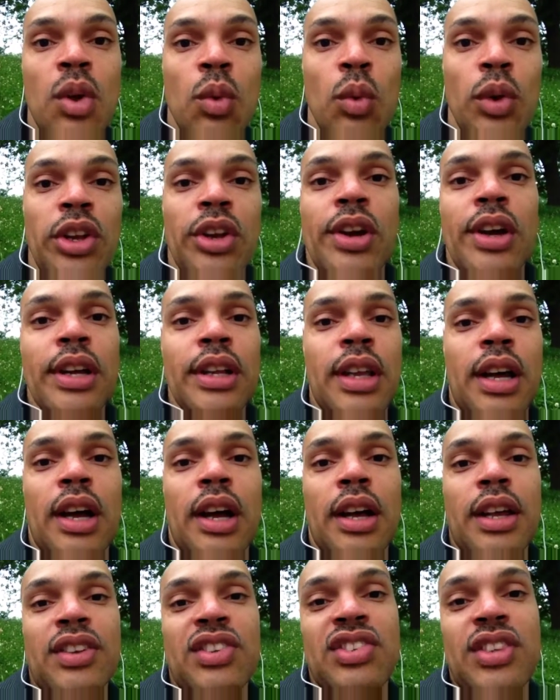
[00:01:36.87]
When you're in
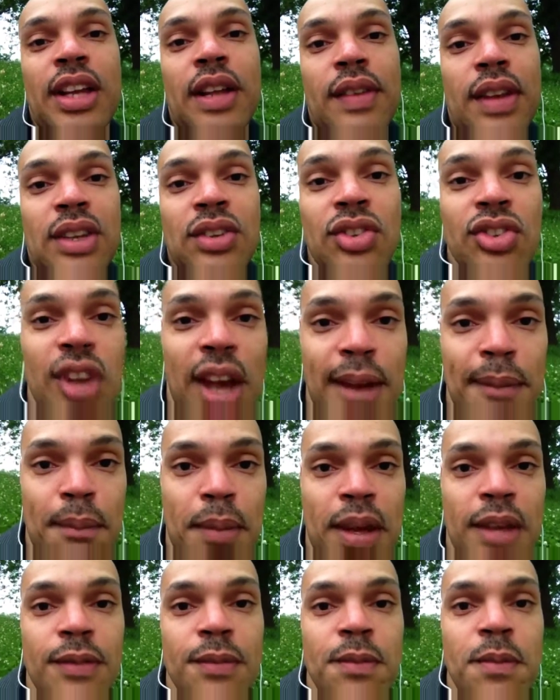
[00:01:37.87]
a state of
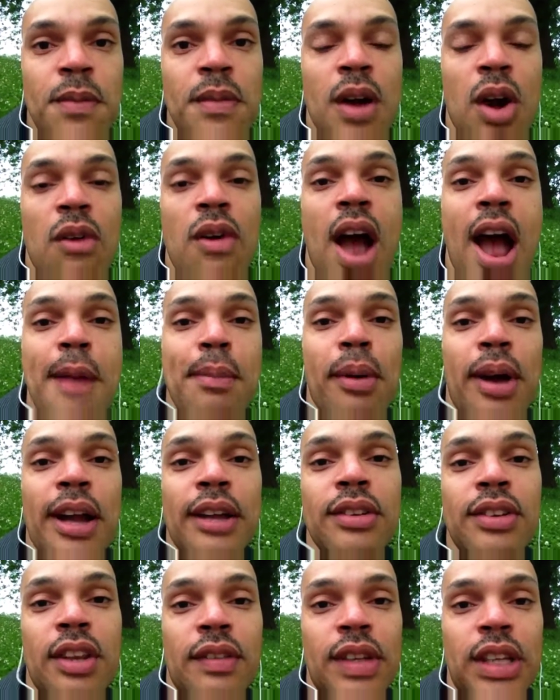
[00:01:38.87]
excitement or
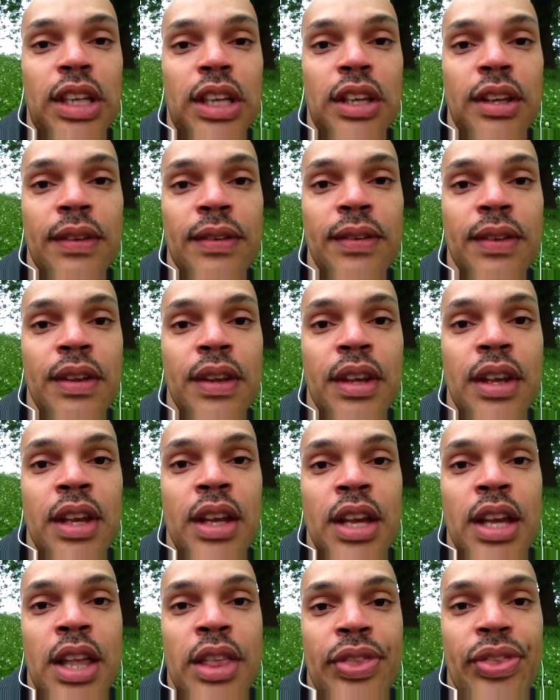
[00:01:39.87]
hyperactivity,
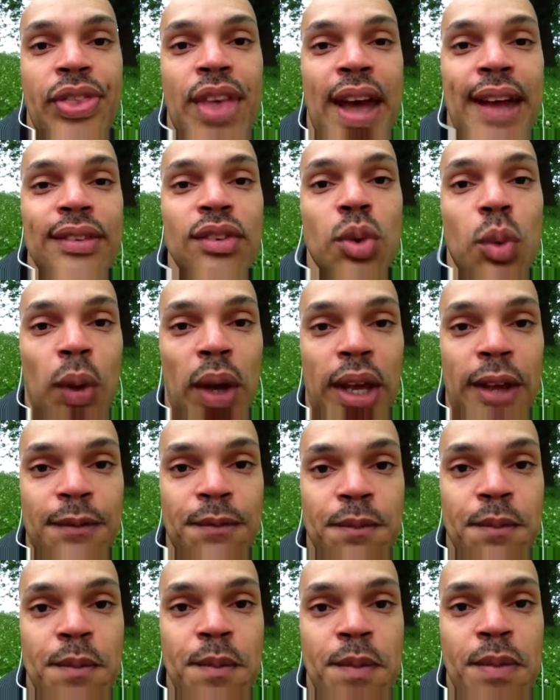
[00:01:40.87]
that's when